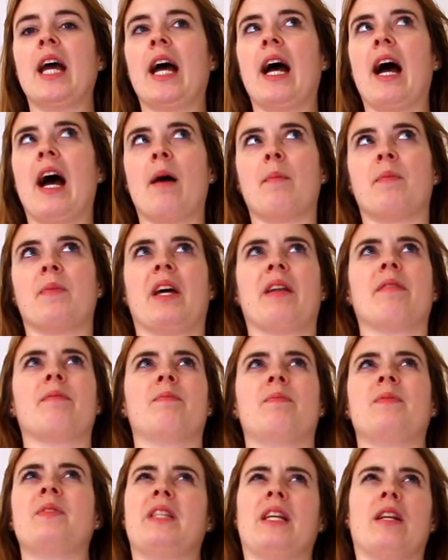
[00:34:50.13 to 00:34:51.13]
that
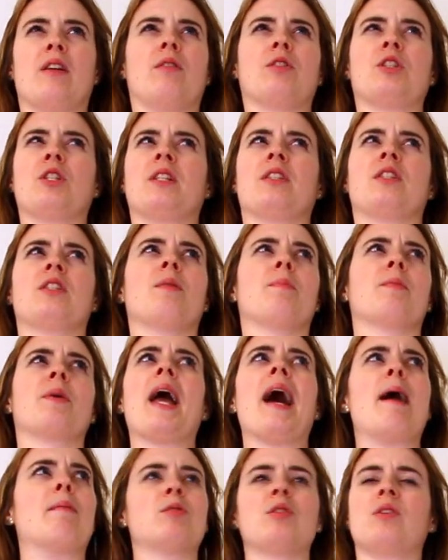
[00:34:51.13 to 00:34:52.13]
they launched in some
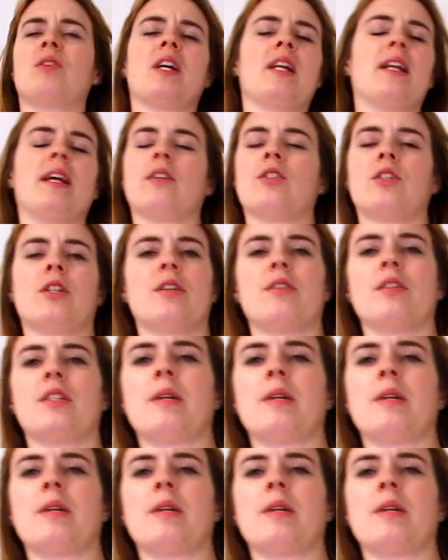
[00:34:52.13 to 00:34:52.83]
capsule collection or